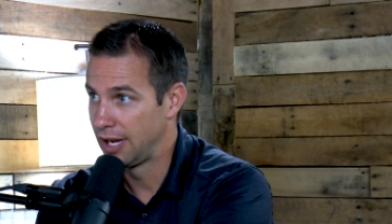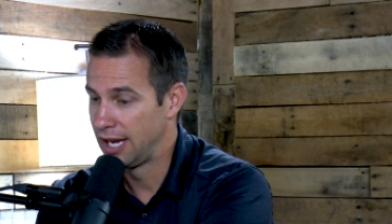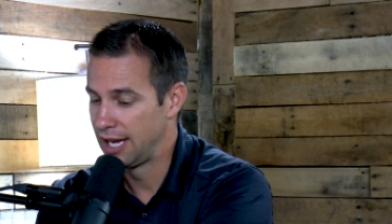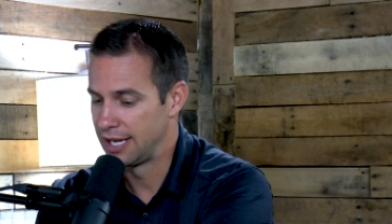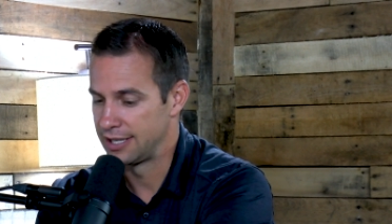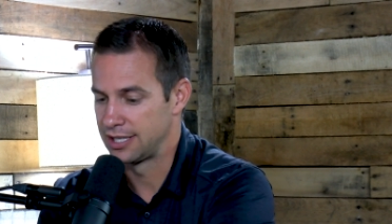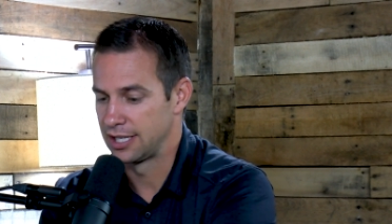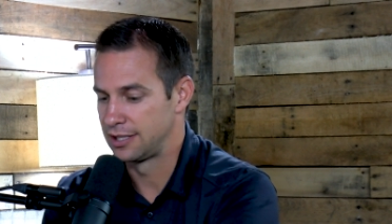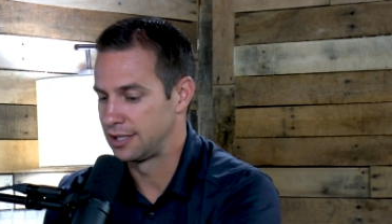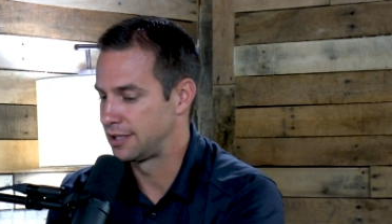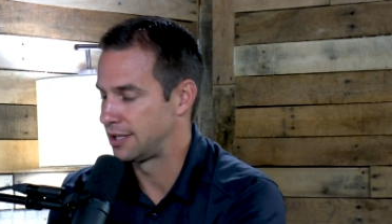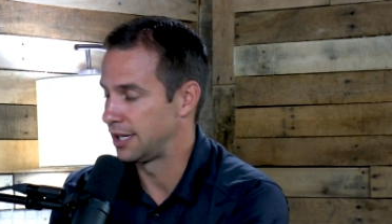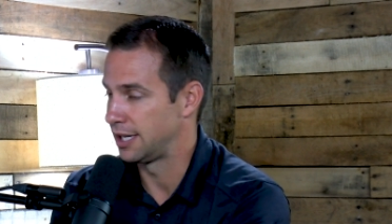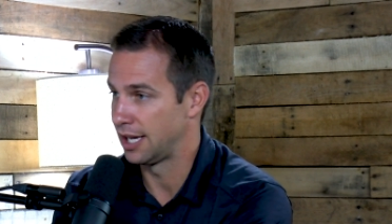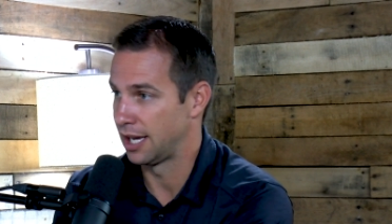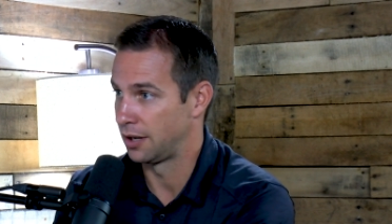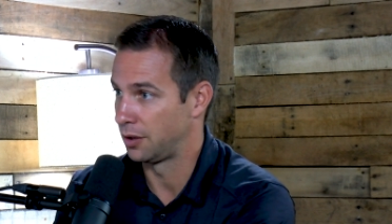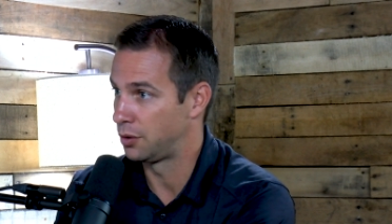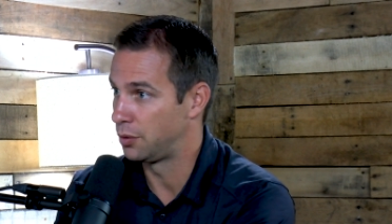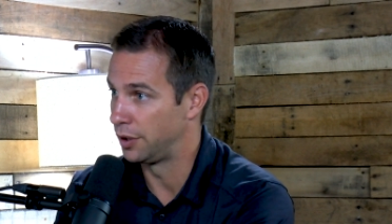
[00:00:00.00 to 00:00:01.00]
That's not to say you
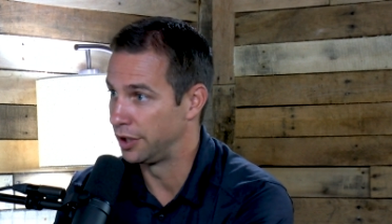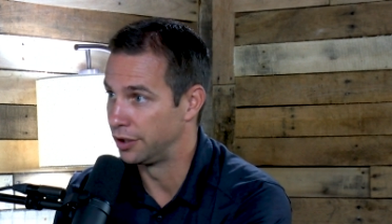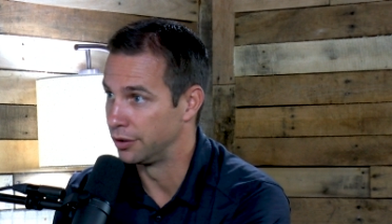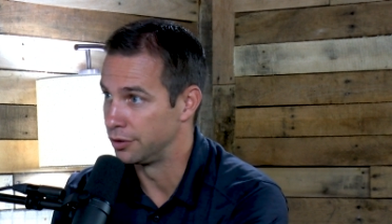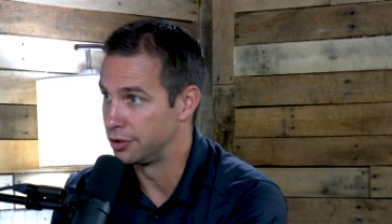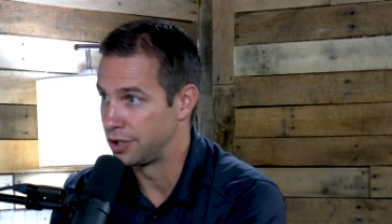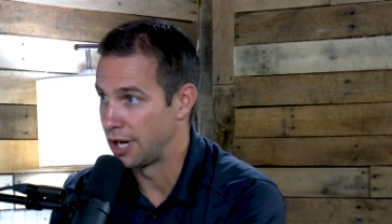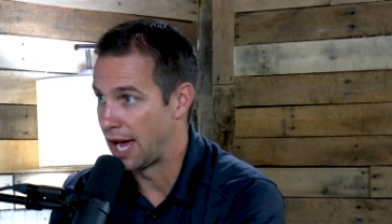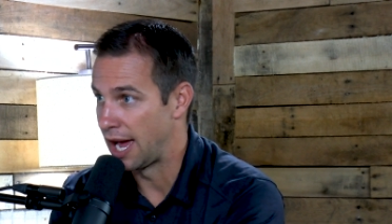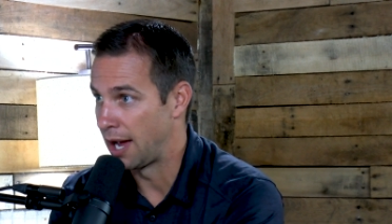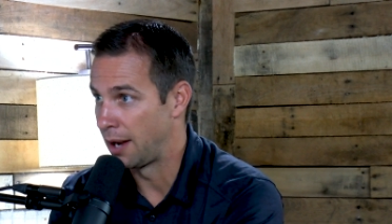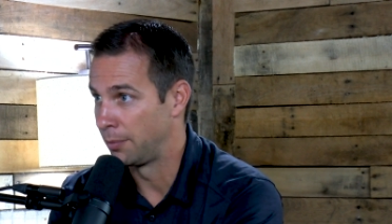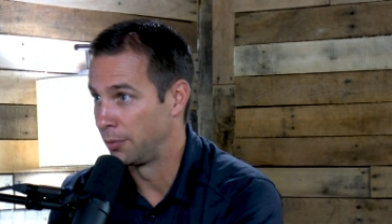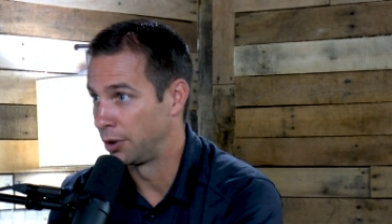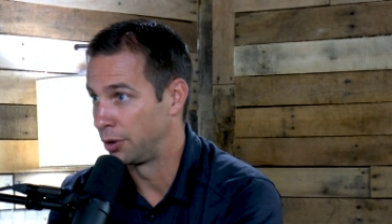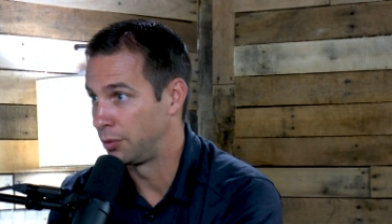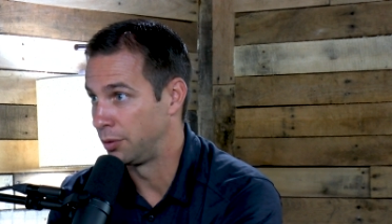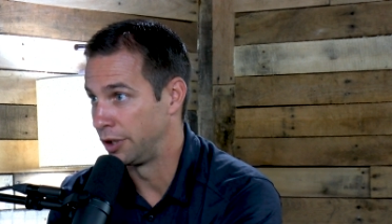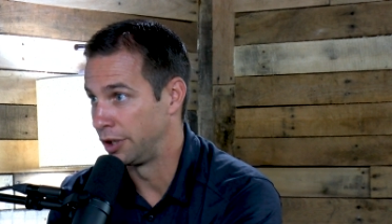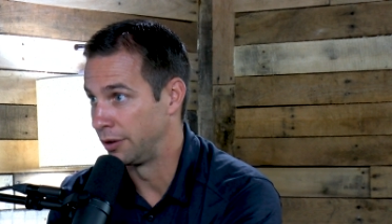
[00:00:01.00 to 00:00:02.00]
got to quit your job or
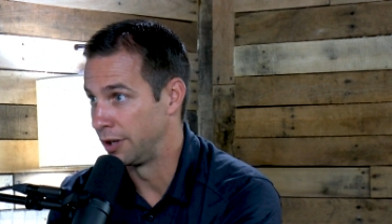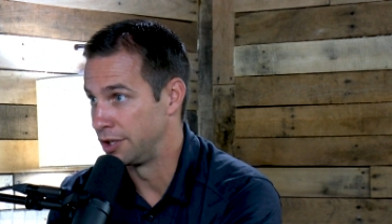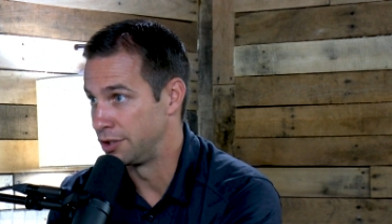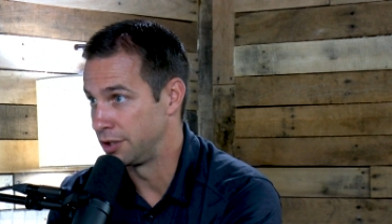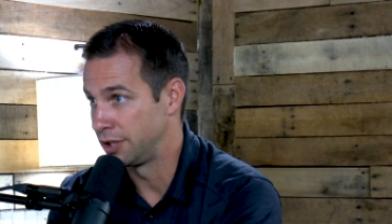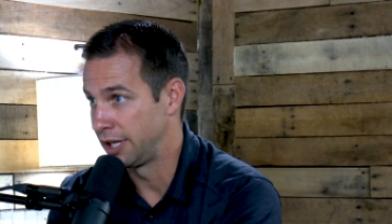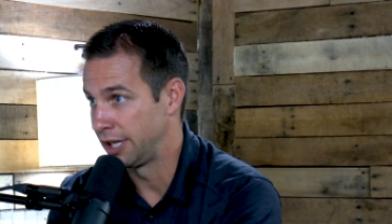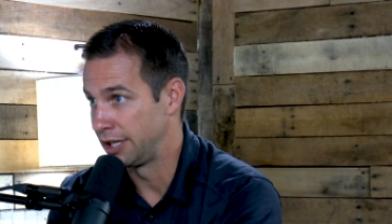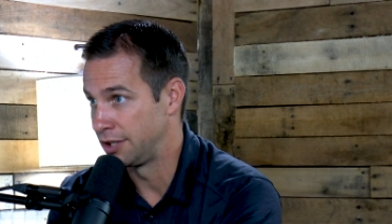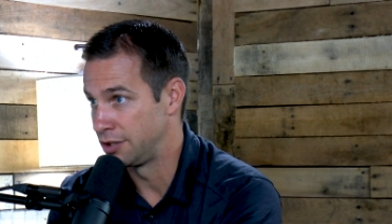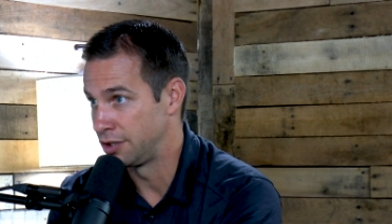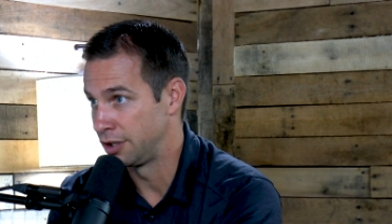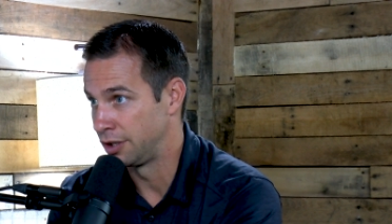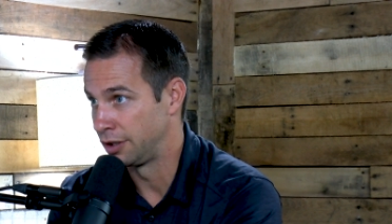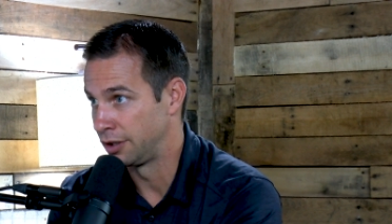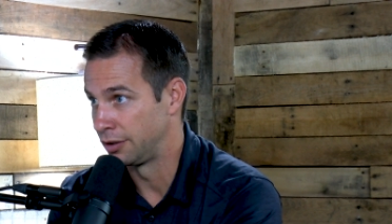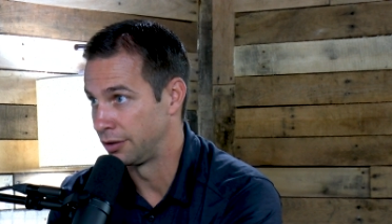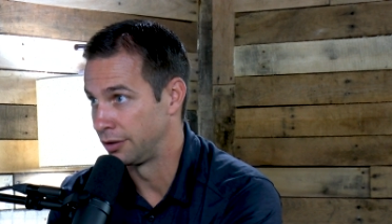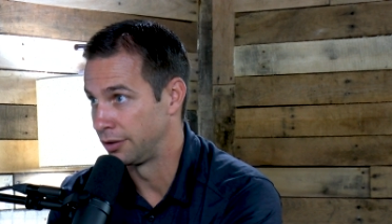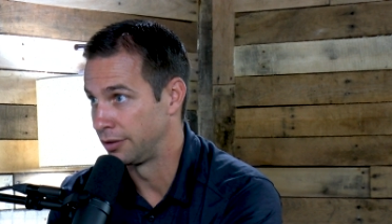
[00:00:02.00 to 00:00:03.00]
quit your
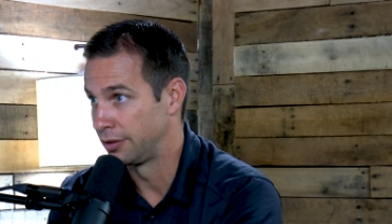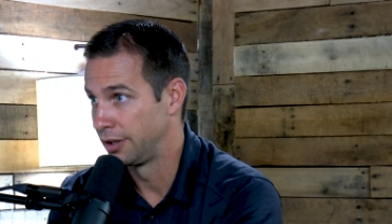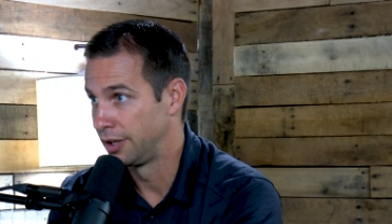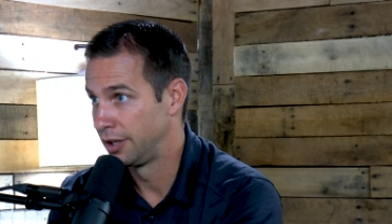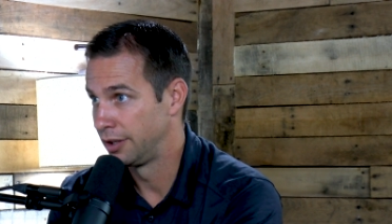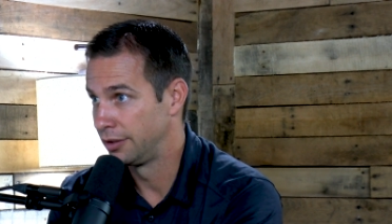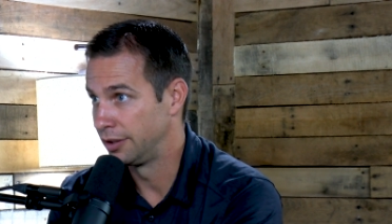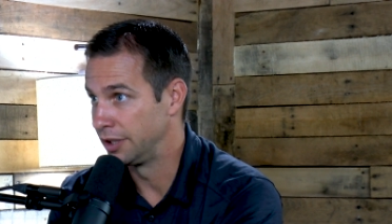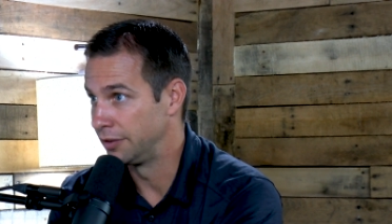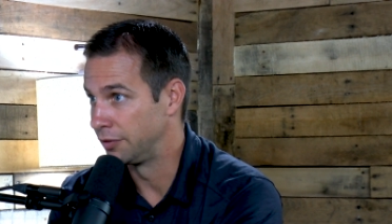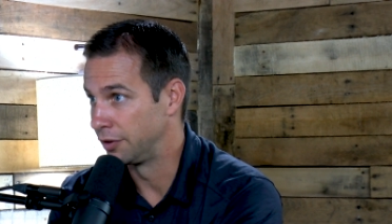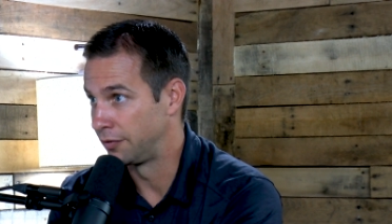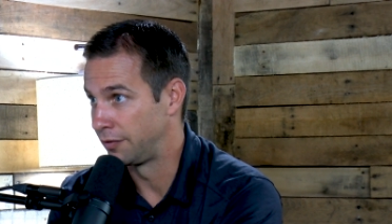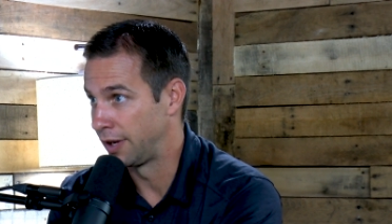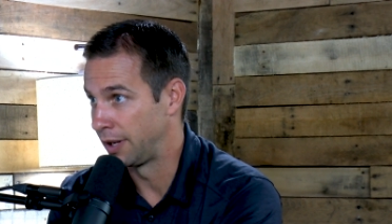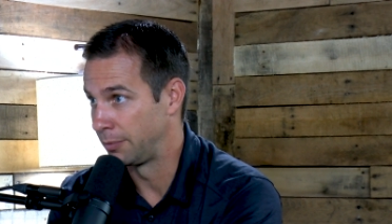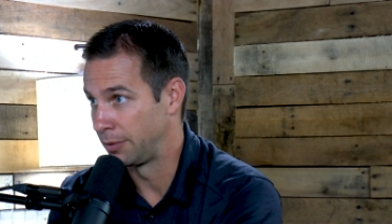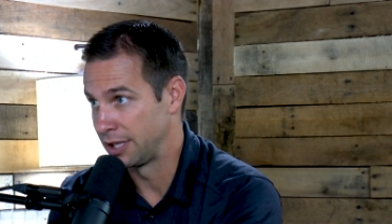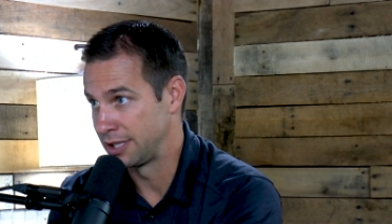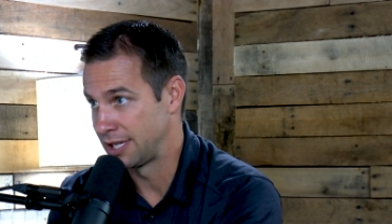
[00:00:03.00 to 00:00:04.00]
education or leave your
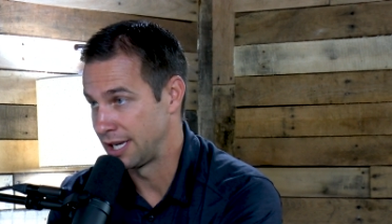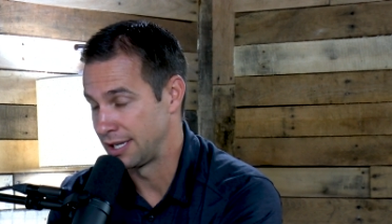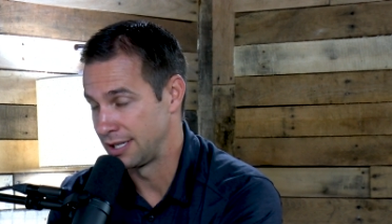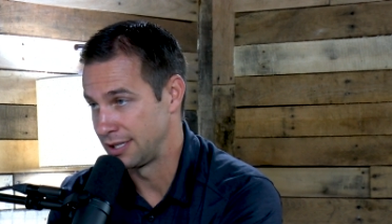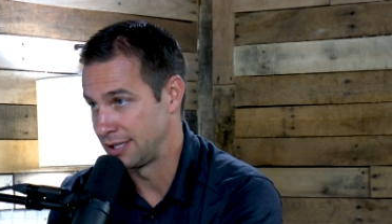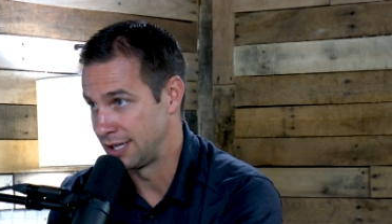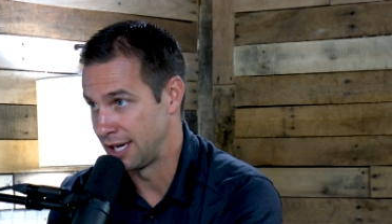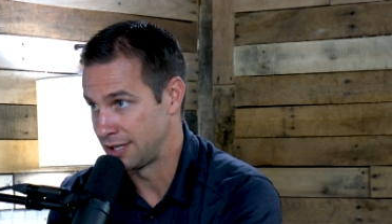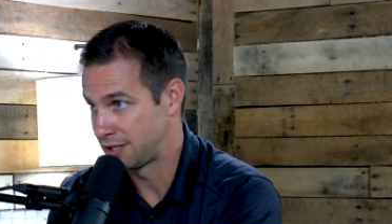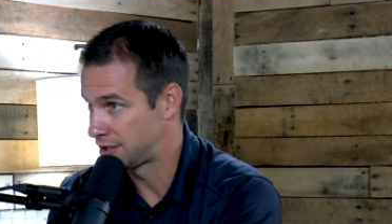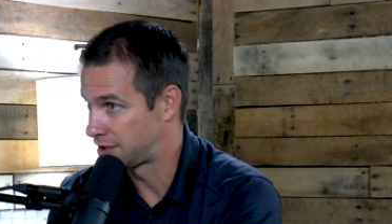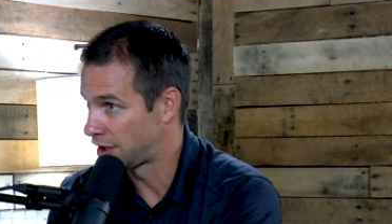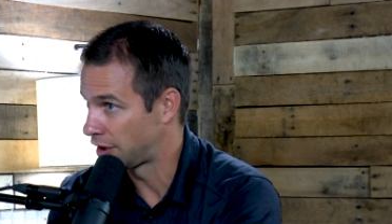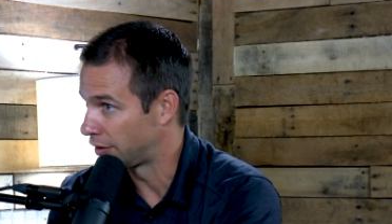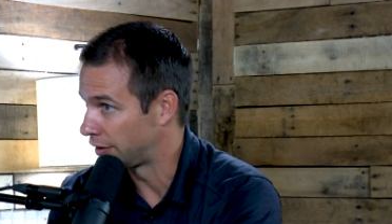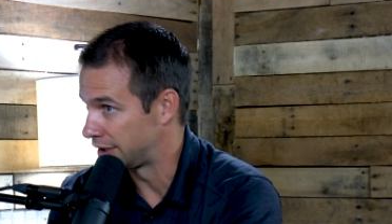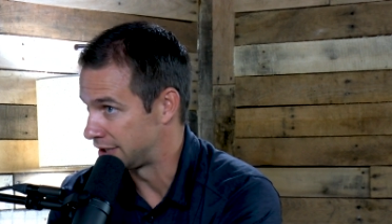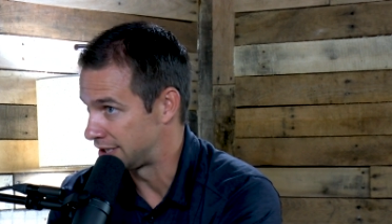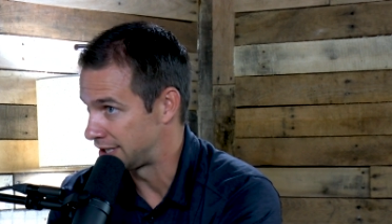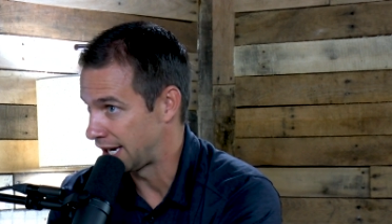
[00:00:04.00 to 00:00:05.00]
family. That's not
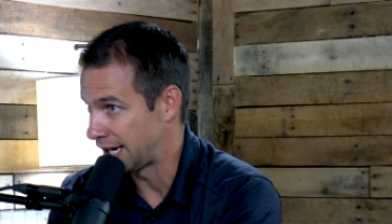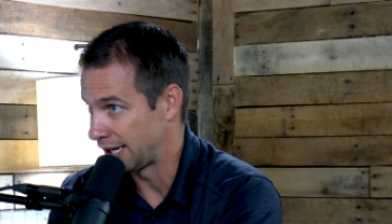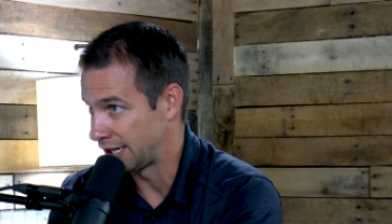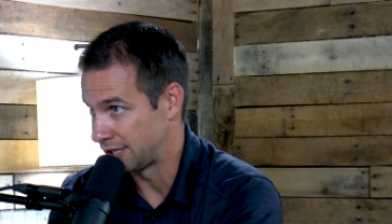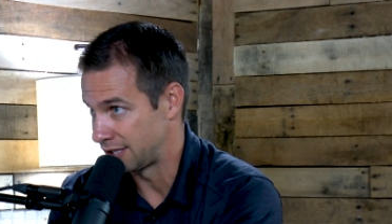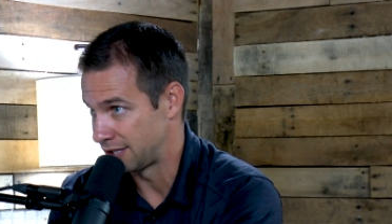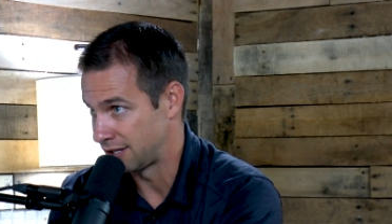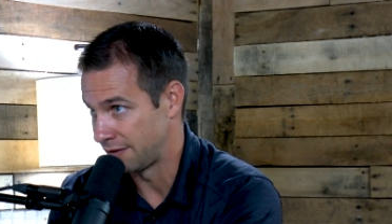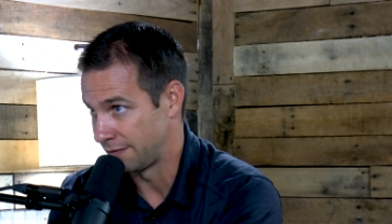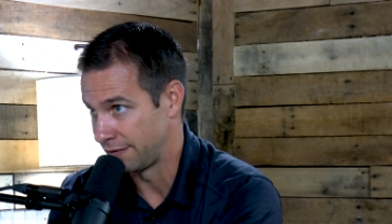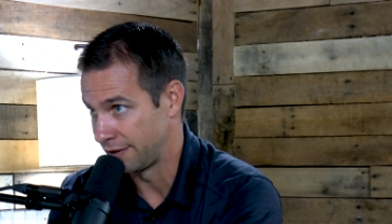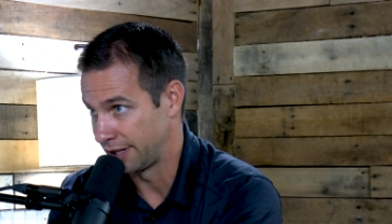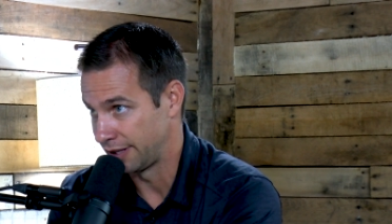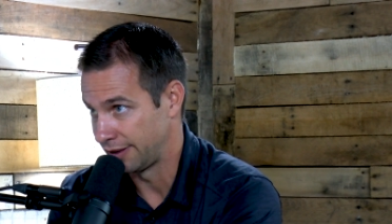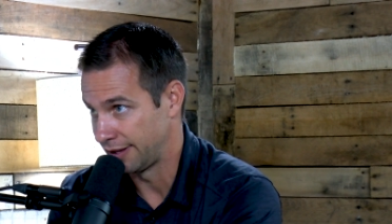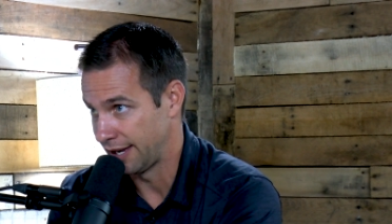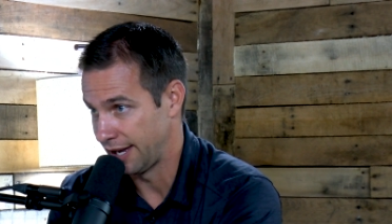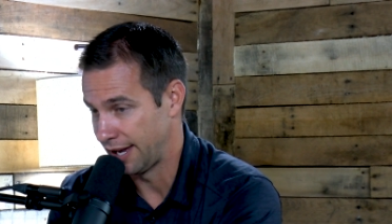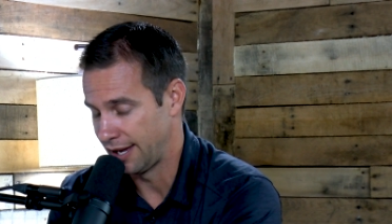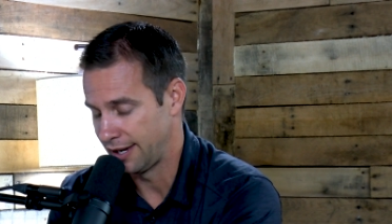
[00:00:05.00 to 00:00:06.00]
necessarily saying stuff like
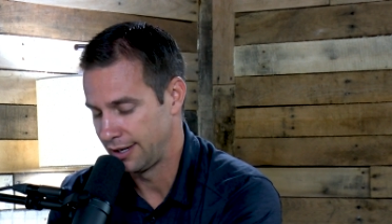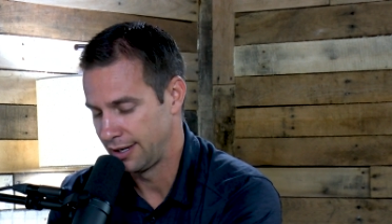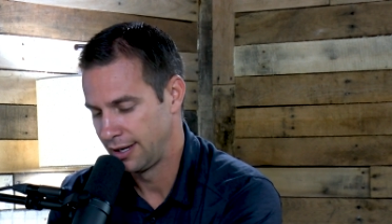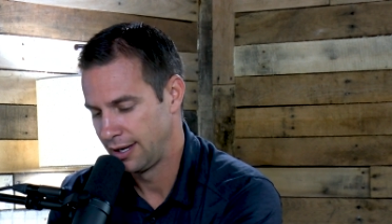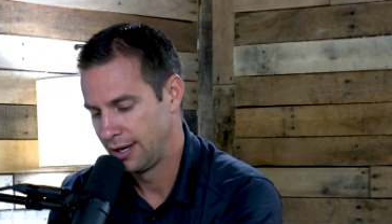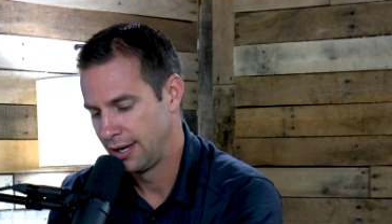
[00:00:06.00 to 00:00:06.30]
that